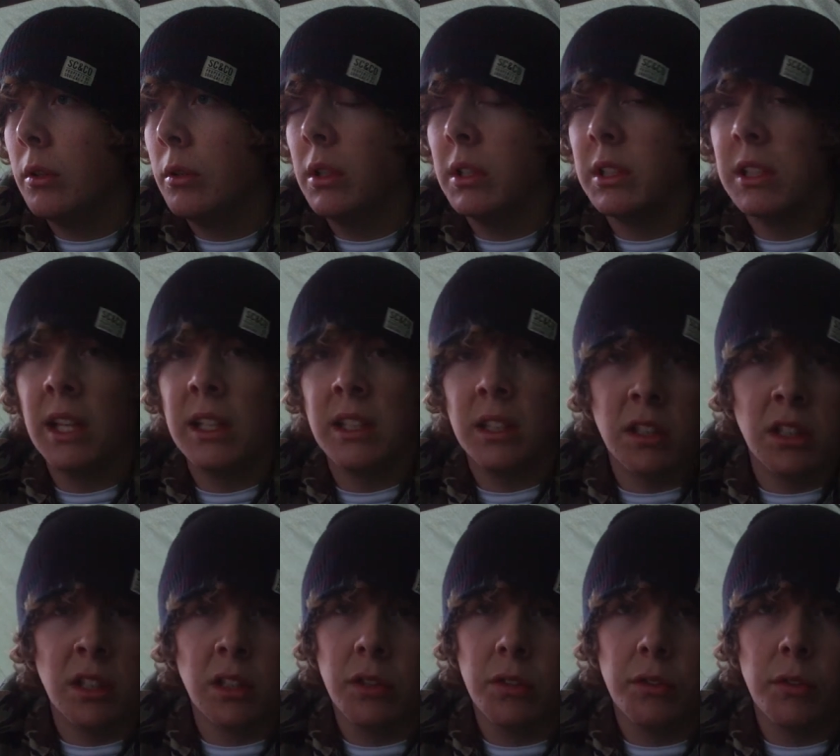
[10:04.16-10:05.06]
all it takes is
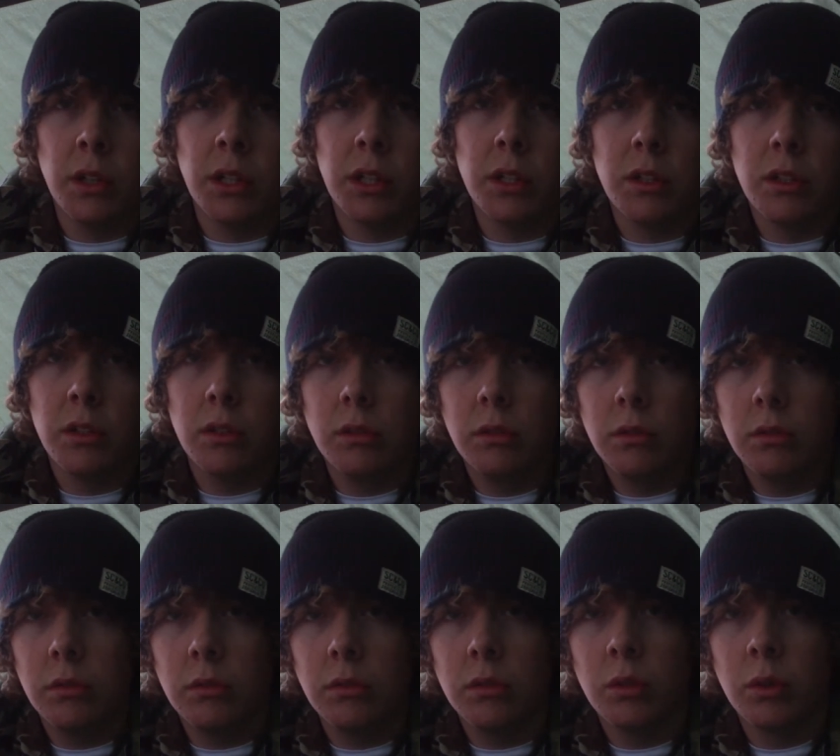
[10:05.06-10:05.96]
just a fish
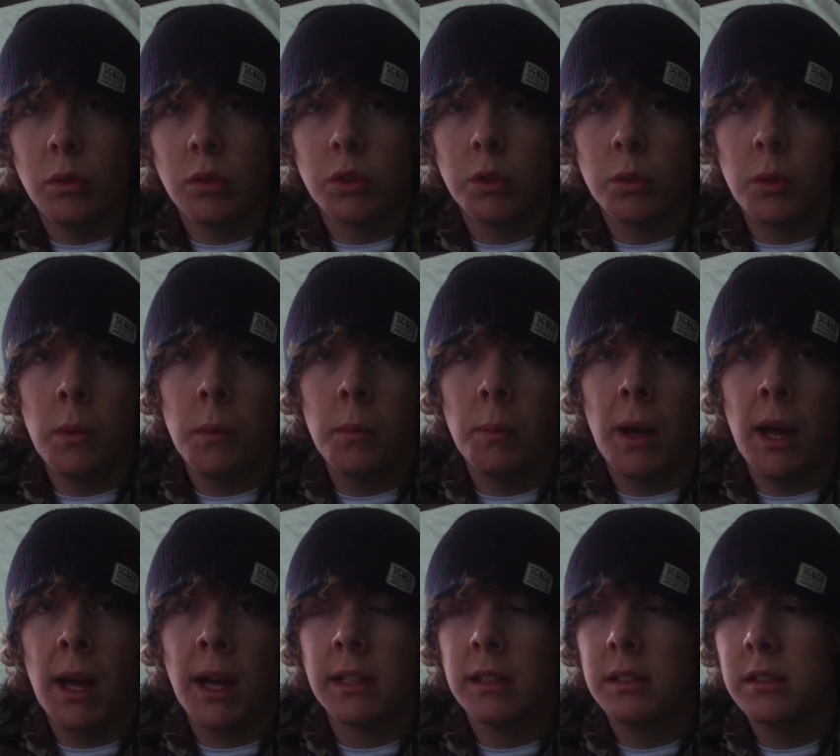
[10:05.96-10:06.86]
sort of swimming
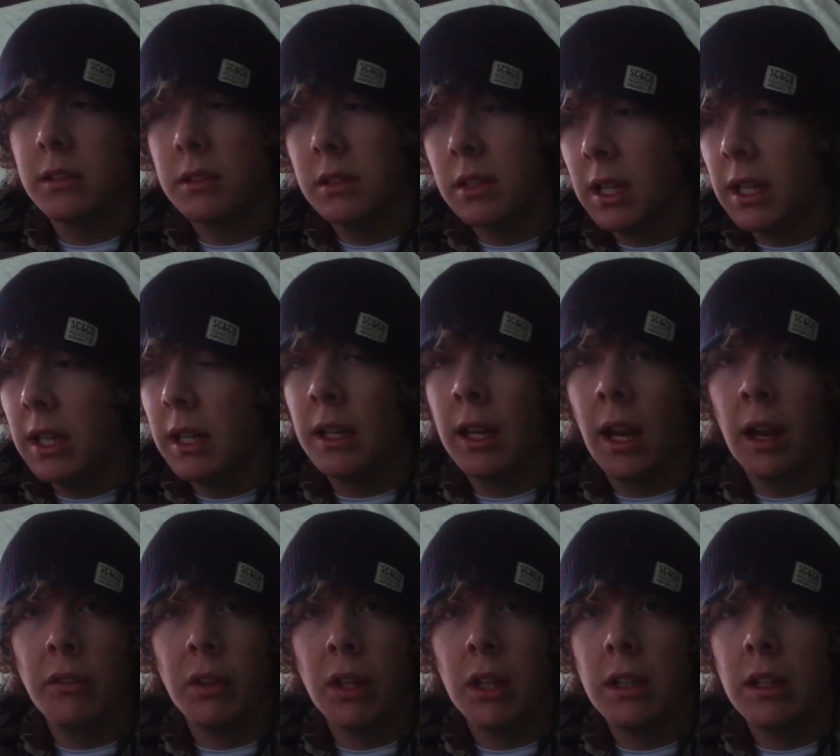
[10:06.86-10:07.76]
past, see it and
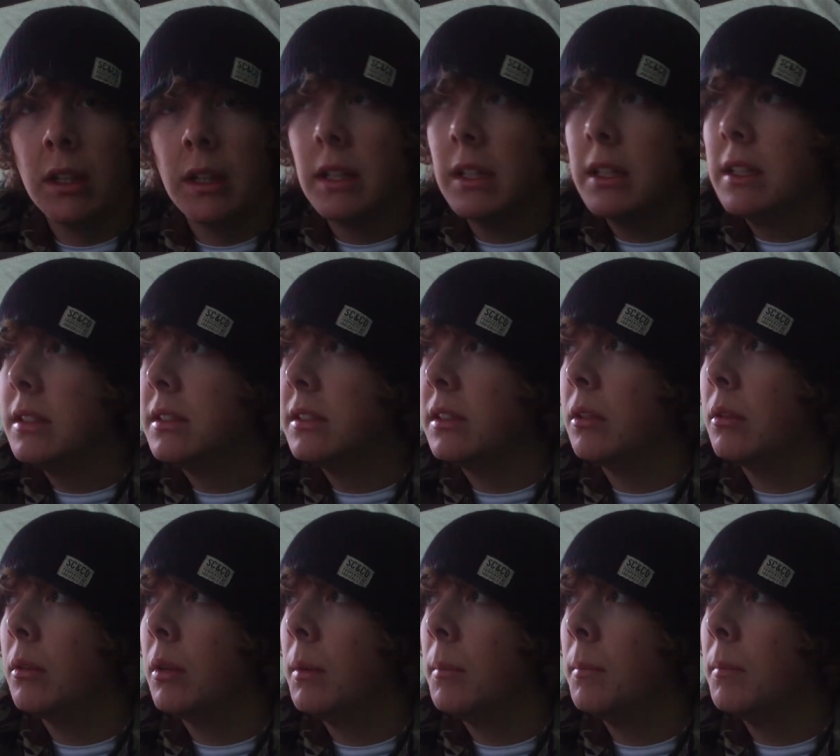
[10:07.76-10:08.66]
have it.
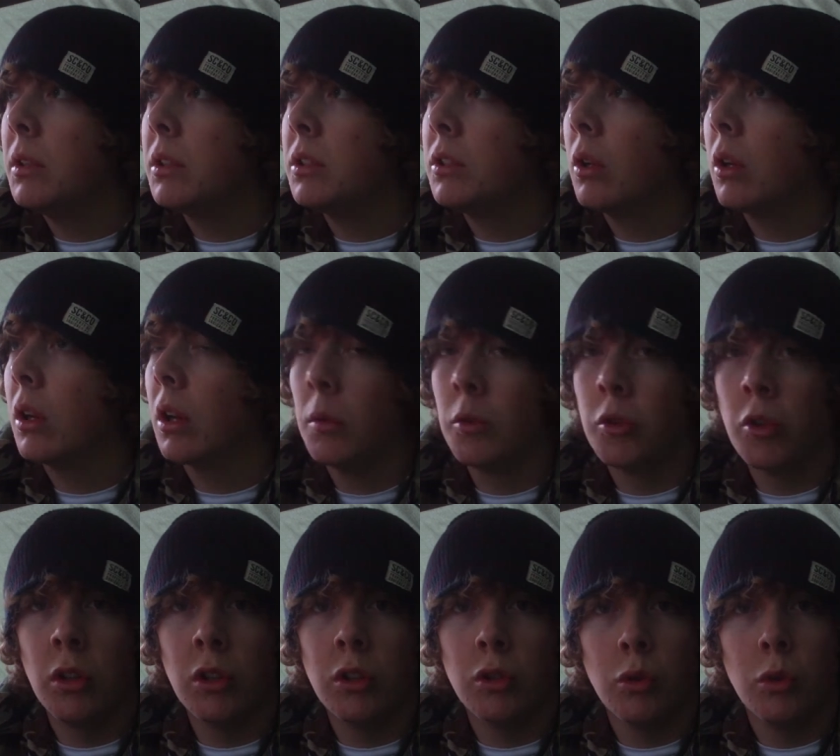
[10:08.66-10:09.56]
So um, it's not like I'm
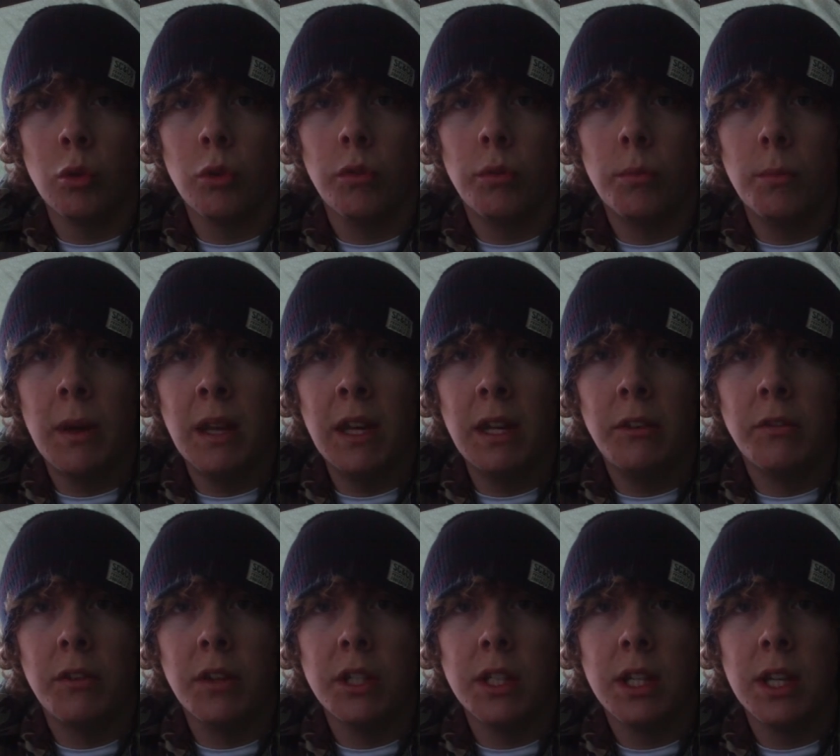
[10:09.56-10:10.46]
trying to draw many
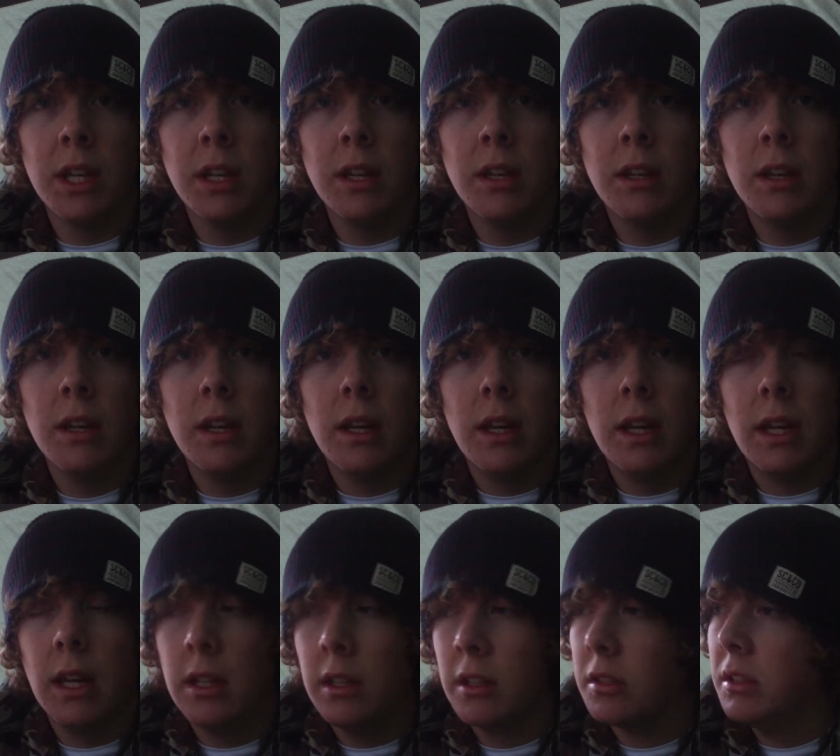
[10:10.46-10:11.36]
fish in.
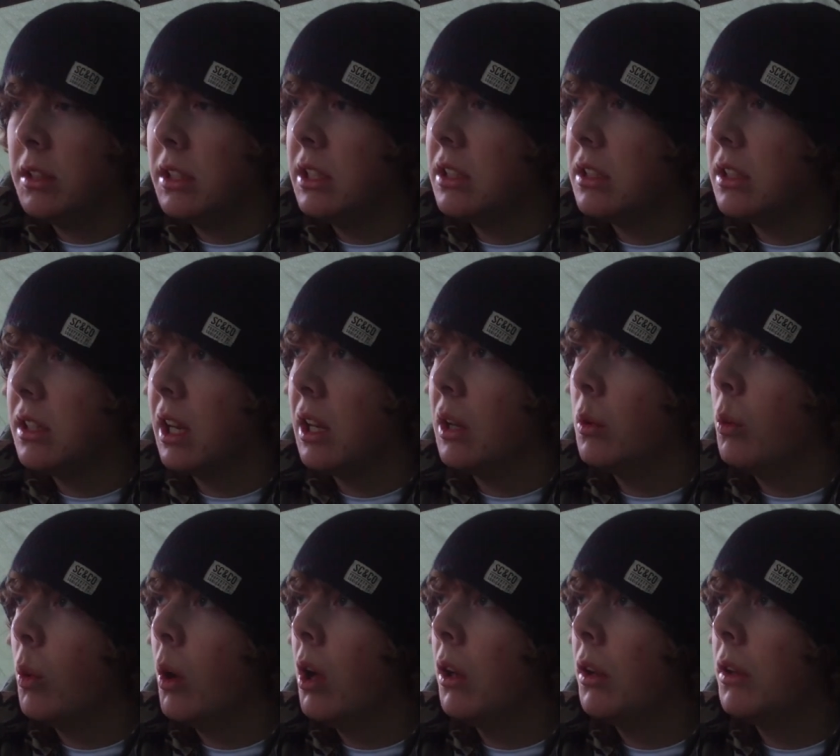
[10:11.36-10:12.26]
I just need to take
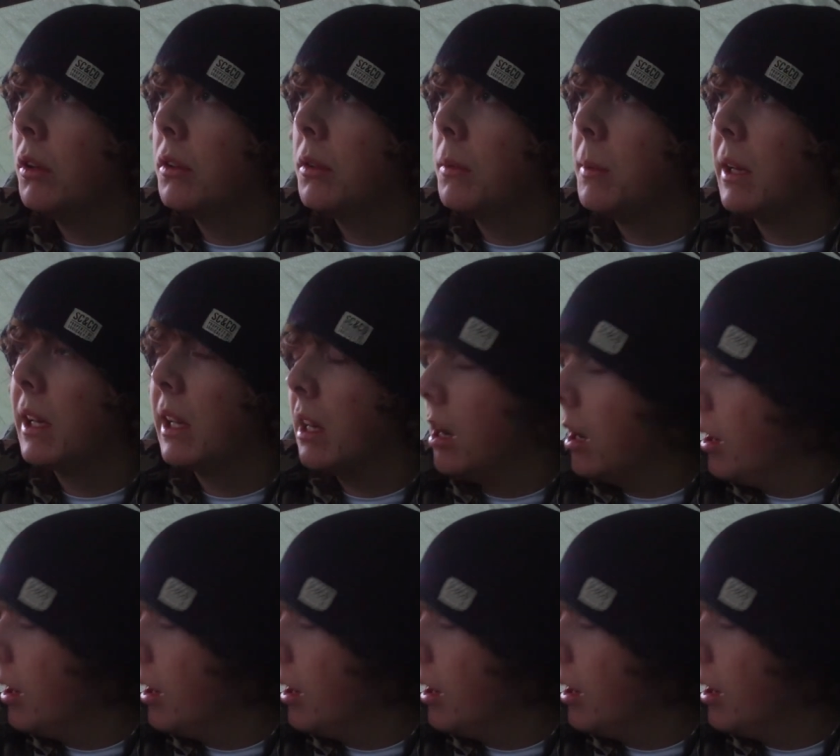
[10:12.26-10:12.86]
one to pick it